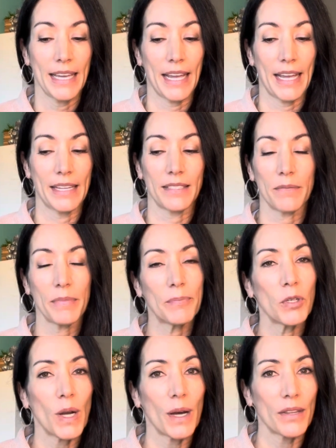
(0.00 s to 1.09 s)
And some people
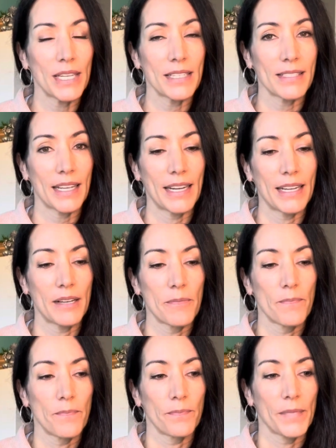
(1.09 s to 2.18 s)
call this like
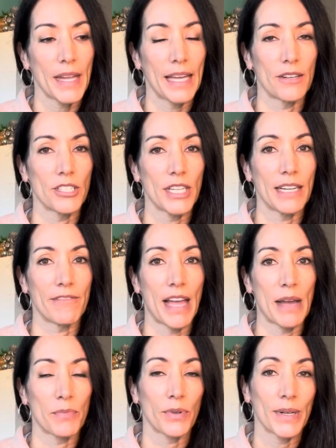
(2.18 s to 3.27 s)
energy
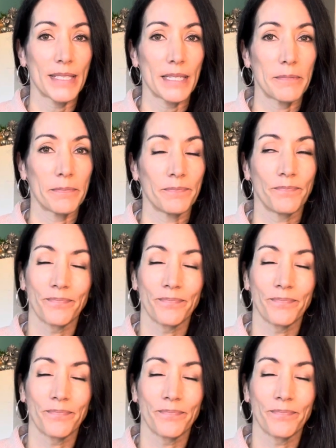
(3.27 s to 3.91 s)
vampirism.